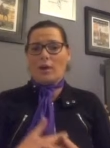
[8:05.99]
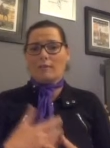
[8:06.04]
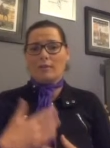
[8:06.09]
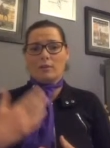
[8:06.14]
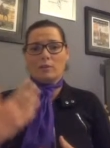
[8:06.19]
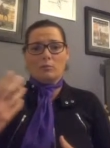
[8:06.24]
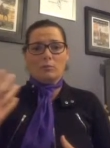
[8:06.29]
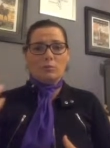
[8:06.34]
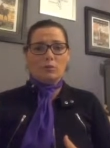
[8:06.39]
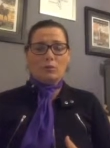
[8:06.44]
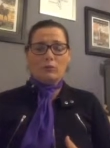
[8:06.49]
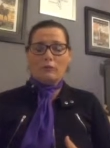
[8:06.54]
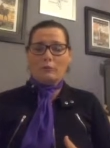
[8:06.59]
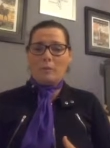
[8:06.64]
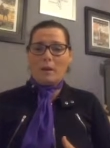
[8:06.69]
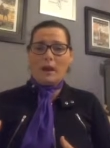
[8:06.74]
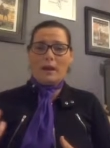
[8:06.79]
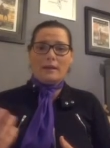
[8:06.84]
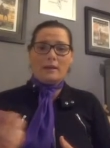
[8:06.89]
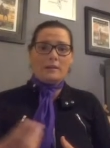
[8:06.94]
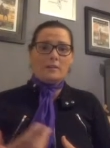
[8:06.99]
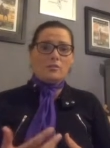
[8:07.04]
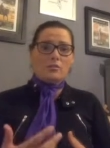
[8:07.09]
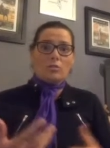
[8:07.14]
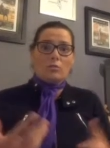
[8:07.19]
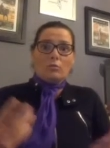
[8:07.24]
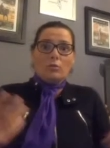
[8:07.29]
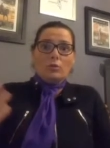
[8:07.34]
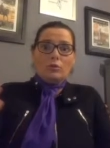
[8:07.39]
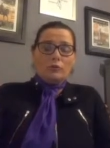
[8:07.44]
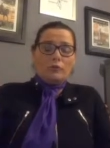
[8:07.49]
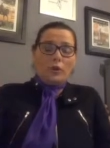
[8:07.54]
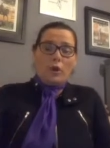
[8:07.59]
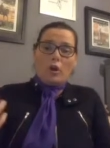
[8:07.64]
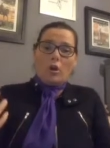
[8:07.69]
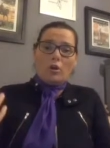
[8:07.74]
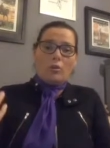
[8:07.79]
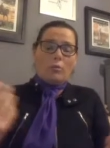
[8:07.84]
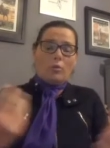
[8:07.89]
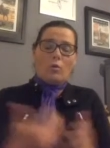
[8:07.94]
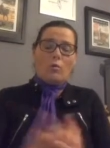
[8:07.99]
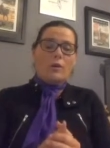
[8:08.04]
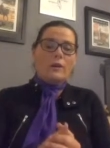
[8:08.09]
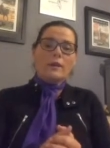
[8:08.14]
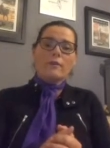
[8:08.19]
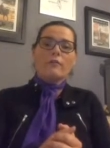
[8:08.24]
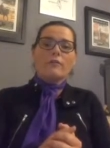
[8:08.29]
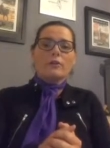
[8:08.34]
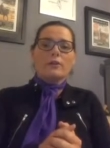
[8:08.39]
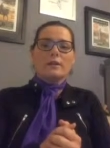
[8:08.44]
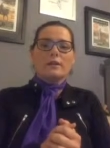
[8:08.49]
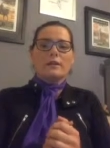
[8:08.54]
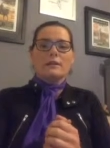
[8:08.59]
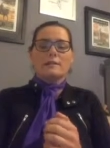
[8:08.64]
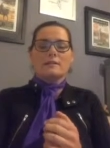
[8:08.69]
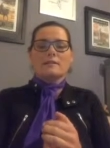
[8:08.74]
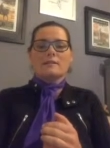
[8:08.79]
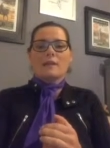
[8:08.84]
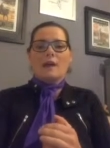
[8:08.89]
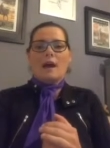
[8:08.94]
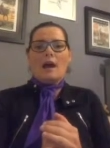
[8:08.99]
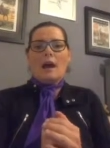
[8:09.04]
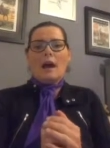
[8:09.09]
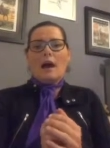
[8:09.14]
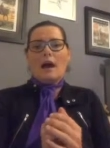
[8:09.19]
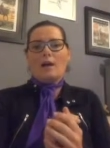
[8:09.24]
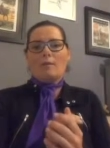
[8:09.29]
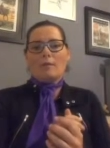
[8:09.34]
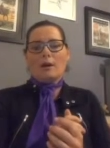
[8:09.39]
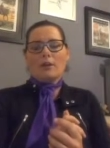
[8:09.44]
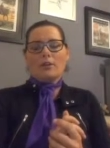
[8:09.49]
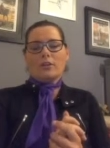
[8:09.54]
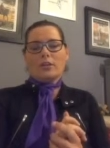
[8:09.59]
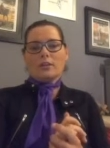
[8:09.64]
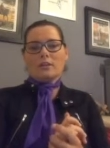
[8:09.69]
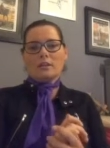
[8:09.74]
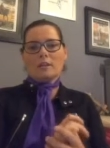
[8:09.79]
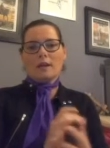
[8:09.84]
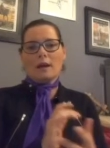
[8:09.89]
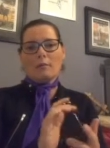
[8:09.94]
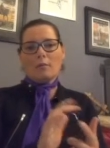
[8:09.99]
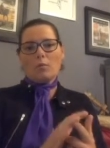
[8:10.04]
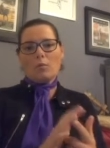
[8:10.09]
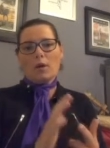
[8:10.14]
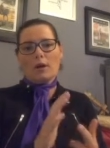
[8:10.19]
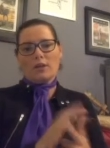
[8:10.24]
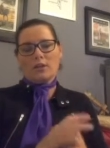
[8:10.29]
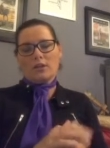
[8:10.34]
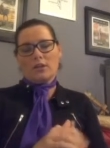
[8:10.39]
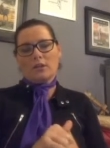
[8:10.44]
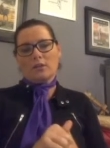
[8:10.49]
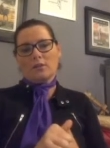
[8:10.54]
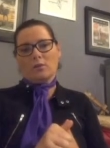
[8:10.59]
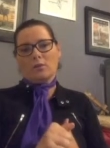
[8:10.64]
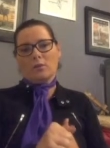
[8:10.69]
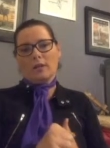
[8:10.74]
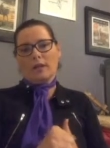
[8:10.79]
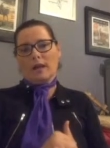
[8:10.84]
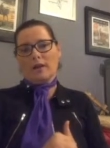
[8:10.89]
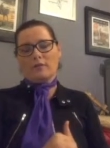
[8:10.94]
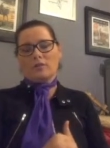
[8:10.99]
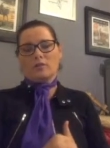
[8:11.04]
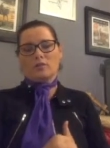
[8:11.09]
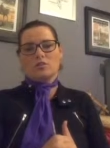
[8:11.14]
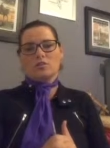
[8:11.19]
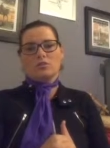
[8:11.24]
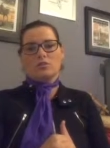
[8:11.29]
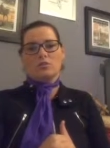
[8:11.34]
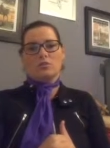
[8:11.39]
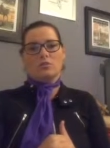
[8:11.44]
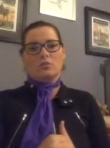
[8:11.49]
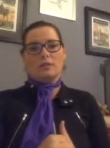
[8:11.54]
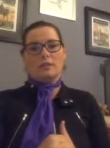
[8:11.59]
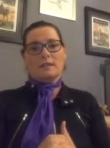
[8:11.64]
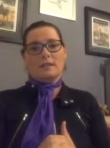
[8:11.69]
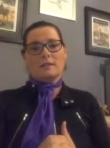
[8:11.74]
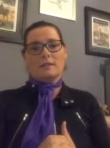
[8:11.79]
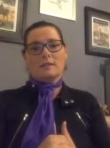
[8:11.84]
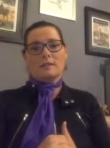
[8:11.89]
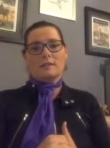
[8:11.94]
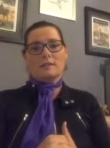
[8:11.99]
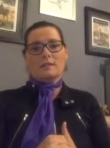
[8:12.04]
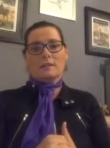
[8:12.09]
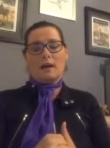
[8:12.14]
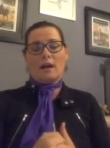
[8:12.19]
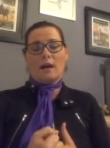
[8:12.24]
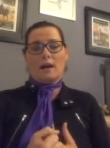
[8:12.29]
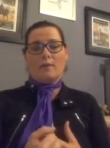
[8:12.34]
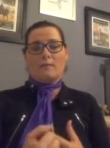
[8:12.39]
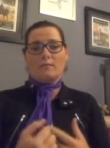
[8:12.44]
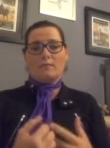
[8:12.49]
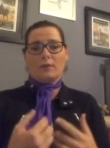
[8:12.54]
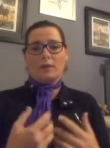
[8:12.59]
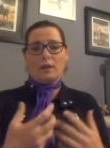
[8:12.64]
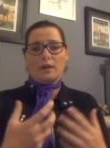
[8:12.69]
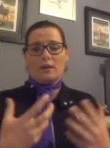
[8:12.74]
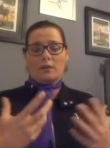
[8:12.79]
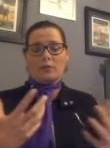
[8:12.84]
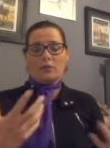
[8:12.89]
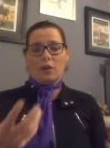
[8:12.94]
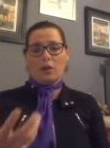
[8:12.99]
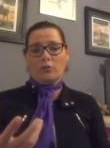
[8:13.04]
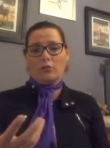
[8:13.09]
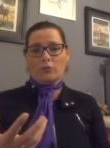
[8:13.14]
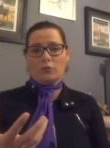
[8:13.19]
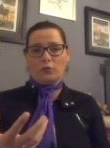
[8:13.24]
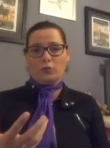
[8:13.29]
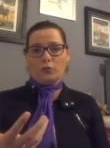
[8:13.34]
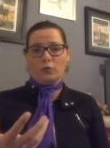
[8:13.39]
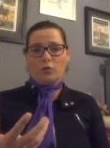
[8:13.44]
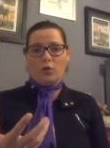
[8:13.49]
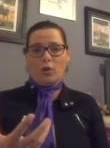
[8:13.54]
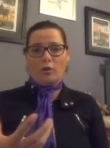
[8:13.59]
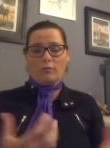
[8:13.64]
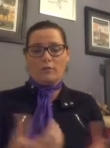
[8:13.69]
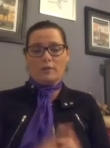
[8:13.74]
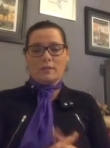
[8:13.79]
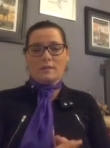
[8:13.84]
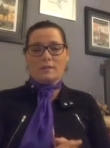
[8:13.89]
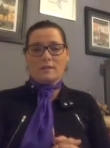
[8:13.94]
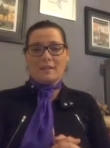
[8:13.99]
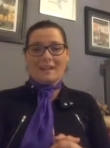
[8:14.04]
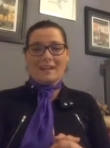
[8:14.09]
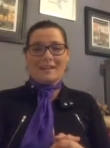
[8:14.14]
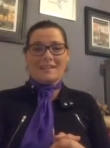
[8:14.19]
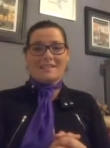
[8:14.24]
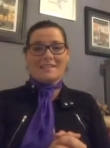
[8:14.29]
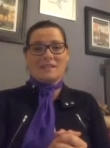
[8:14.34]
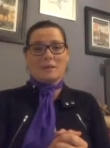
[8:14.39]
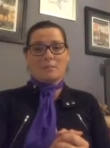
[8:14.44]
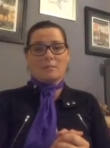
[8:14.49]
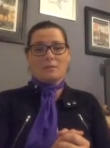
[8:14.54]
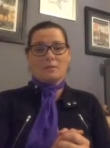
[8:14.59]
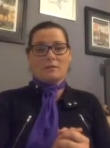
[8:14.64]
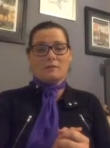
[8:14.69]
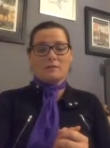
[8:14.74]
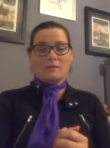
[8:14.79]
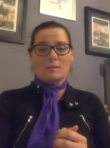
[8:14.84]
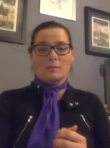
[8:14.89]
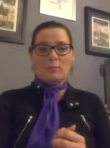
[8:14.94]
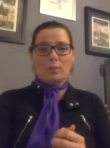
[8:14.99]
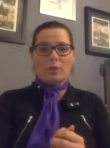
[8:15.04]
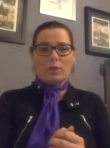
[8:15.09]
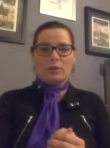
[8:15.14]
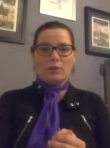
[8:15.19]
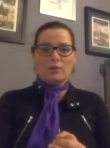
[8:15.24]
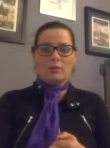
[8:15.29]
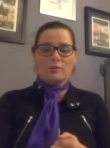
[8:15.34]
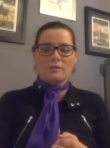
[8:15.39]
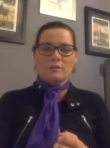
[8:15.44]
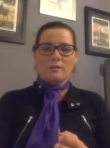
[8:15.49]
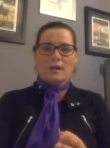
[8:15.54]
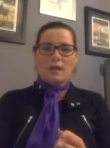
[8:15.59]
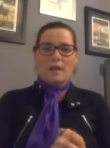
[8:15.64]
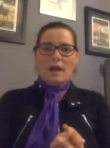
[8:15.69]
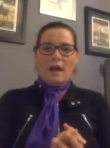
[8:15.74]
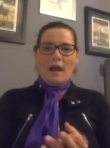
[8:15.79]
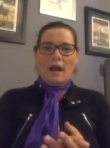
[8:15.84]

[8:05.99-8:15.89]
or having to move paddocks or move home or whatever it is. I think the number one thing that we have to do is go through, obviously, acceptance, because